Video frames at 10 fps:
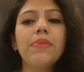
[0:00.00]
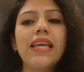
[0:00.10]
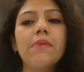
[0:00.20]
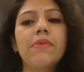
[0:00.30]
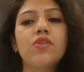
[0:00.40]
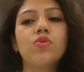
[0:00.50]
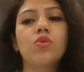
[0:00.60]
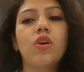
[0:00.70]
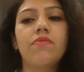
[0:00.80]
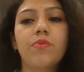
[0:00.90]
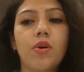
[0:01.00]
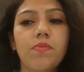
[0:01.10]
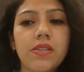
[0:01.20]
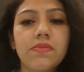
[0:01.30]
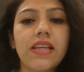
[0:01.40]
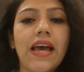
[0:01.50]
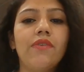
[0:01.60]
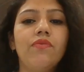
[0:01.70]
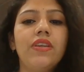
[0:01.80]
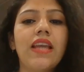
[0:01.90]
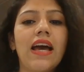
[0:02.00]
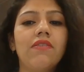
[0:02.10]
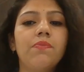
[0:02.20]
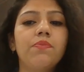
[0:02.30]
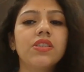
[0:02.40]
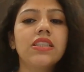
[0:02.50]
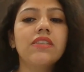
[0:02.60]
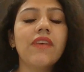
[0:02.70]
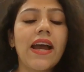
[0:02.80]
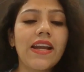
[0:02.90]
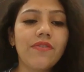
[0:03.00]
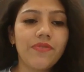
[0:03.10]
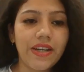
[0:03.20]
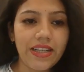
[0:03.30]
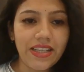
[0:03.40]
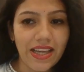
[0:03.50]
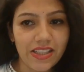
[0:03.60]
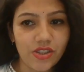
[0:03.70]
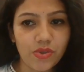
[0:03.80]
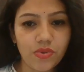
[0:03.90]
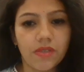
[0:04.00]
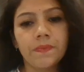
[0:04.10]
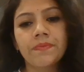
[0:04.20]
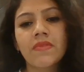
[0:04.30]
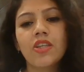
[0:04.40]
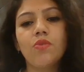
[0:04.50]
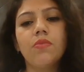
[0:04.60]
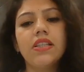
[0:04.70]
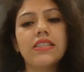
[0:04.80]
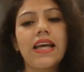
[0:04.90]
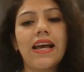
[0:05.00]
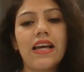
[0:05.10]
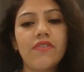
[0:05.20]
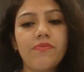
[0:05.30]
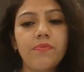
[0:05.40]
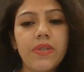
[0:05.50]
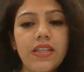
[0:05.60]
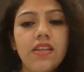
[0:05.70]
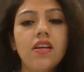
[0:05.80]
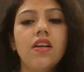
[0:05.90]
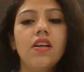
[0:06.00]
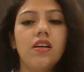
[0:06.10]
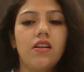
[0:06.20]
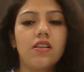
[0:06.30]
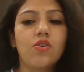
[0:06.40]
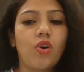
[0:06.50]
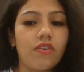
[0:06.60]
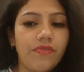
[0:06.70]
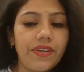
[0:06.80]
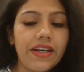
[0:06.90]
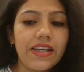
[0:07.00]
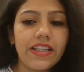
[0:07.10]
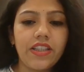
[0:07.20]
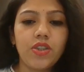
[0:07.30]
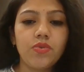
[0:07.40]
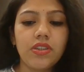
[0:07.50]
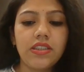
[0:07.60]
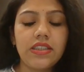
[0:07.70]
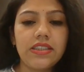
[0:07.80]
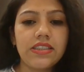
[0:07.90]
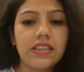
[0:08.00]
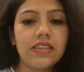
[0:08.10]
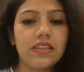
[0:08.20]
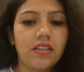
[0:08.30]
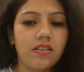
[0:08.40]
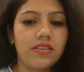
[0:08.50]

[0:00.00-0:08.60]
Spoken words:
be able to solve problems, and will have a positive and friendly attitude. You must have be confident in using digital